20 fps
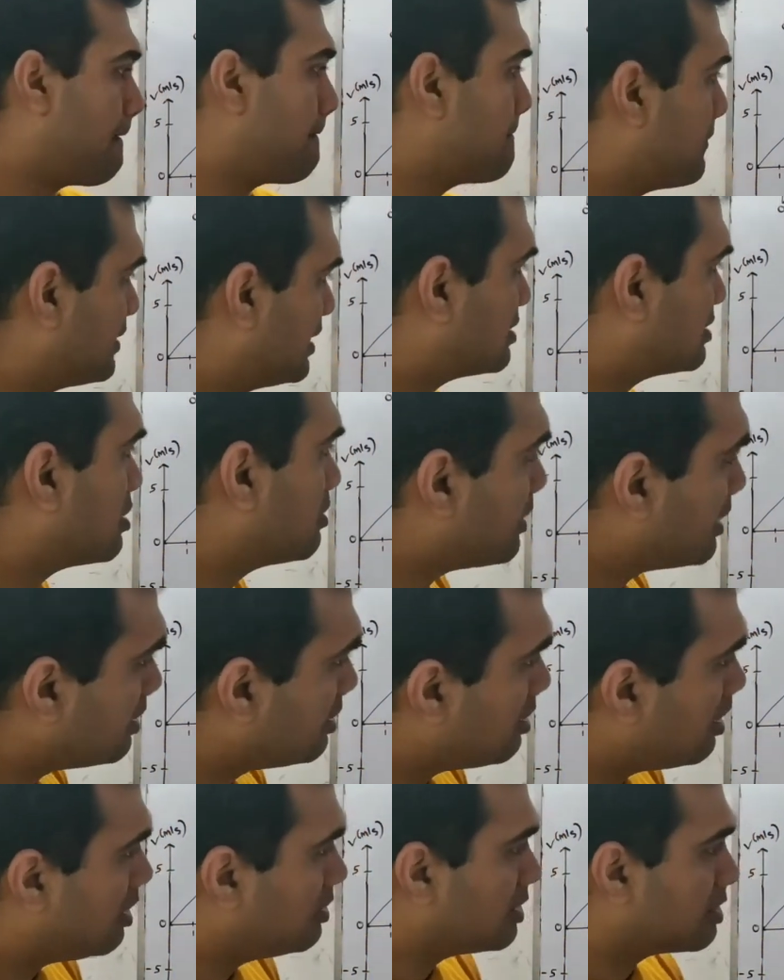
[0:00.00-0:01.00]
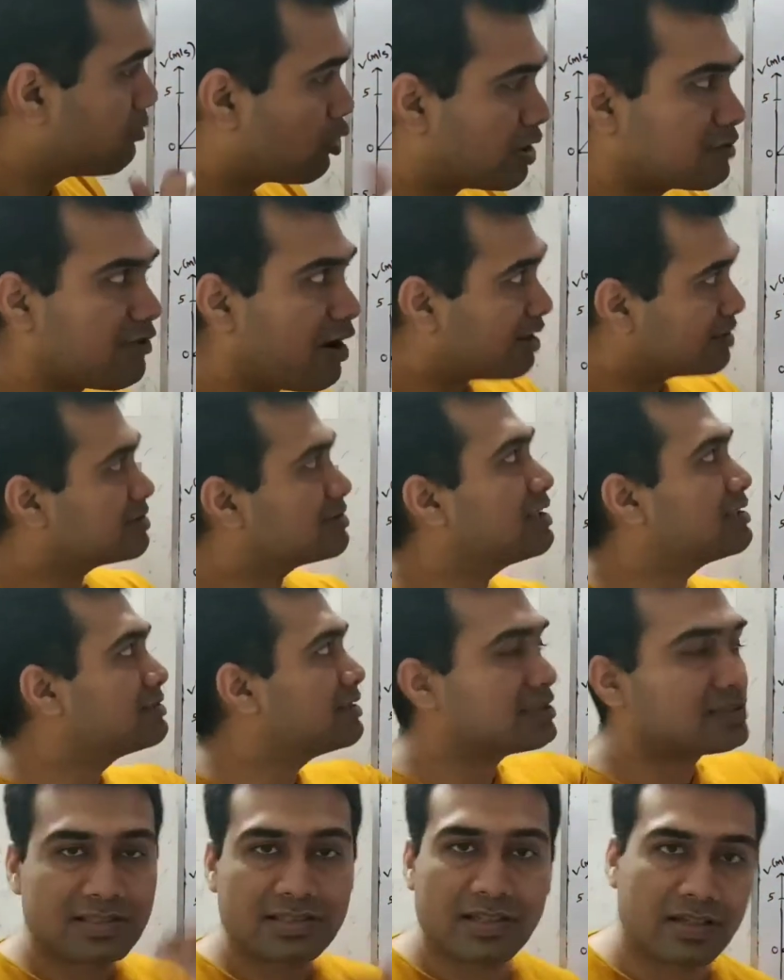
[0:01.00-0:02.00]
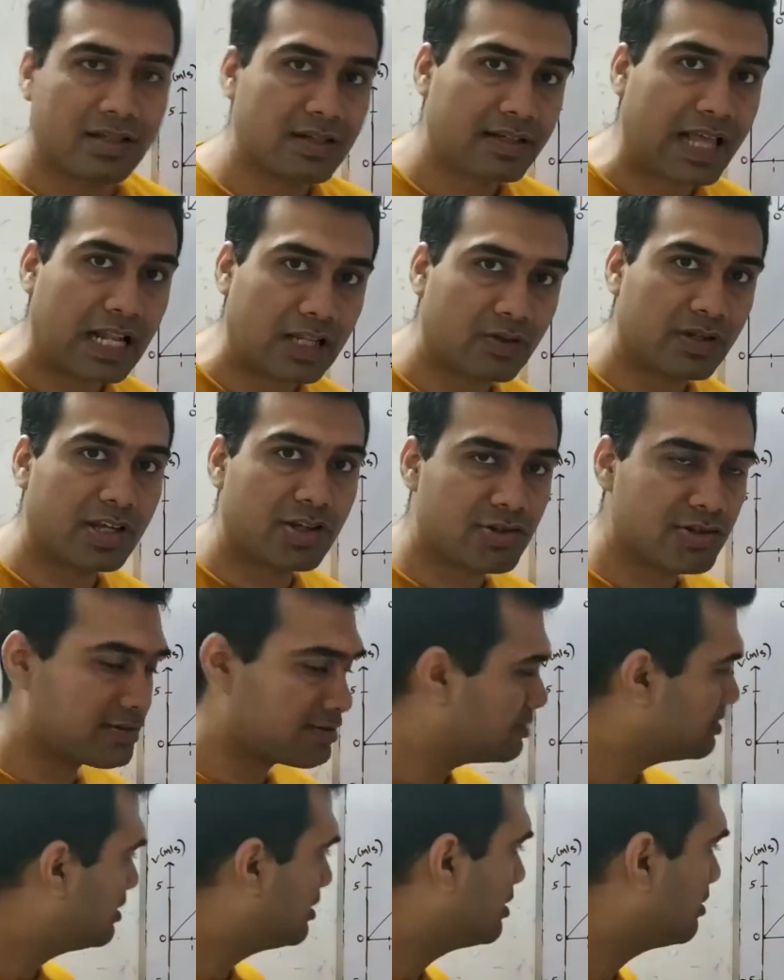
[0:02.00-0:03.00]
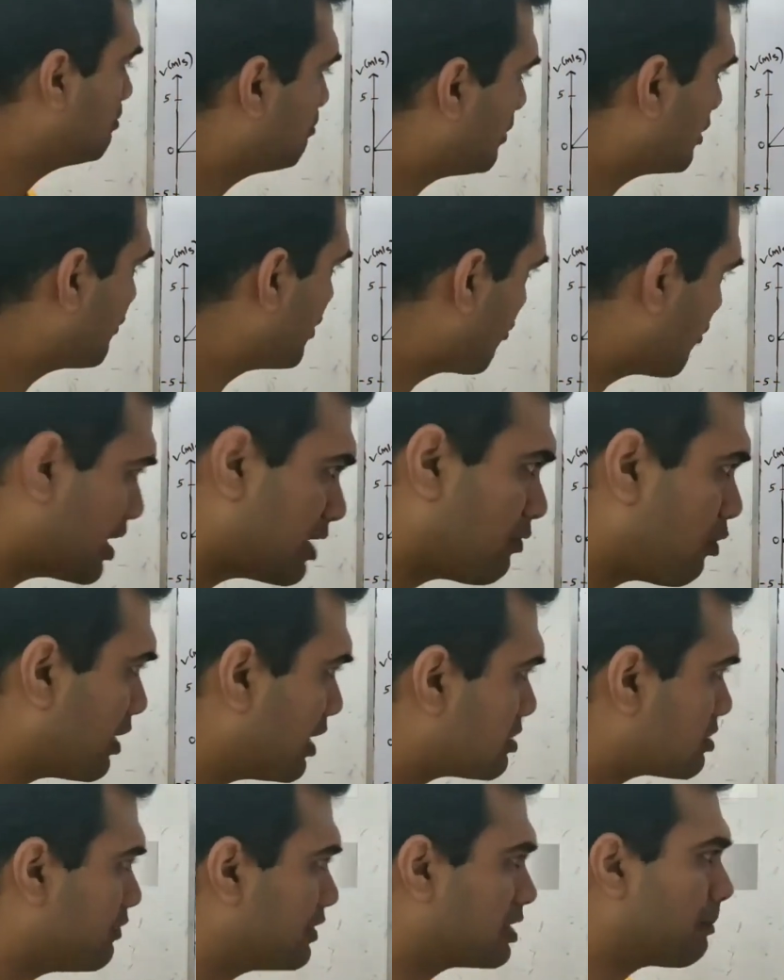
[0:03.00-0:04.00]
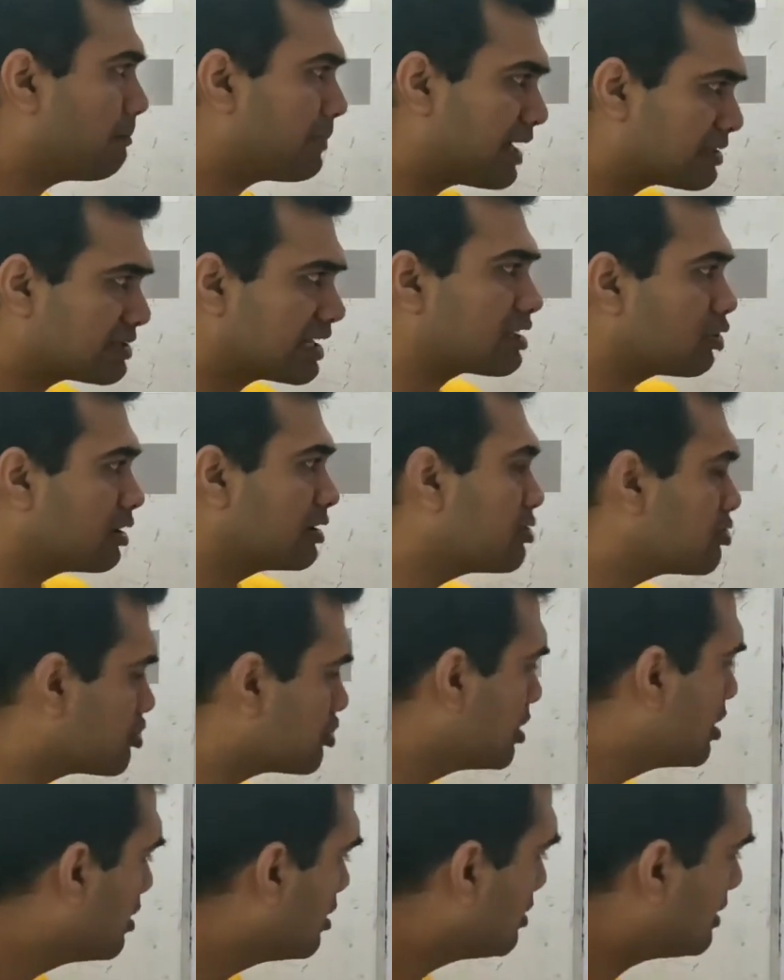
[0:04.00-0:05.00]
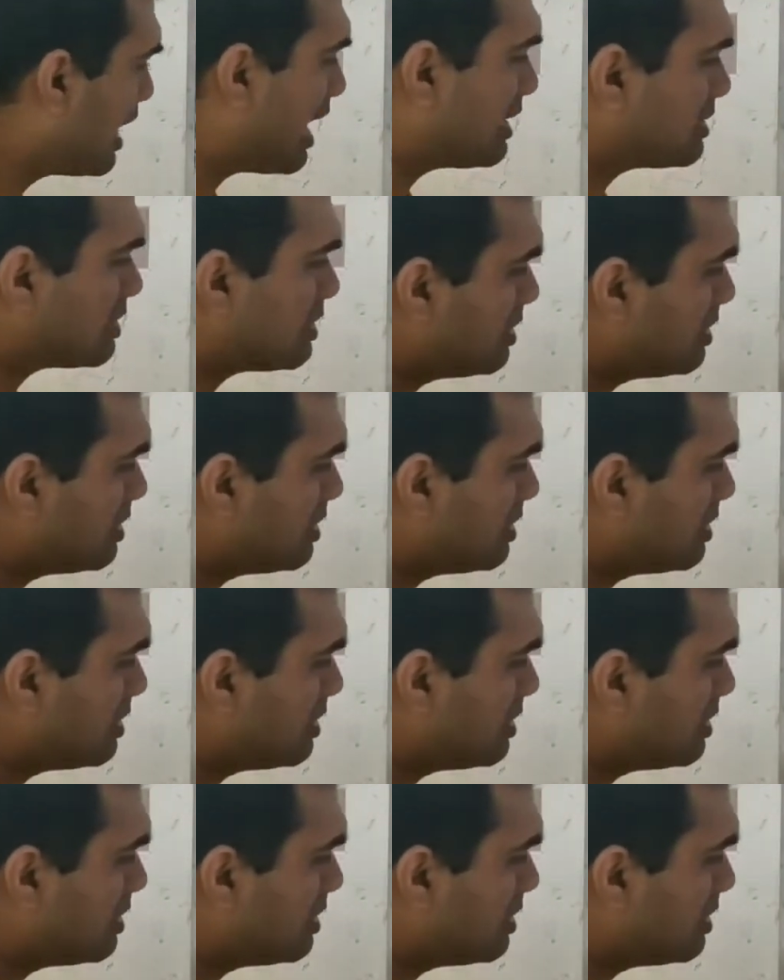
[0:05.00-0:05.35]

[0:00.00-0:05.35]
This will be a little more advanced than this calculation, but we are ready for it with the basic knowledge that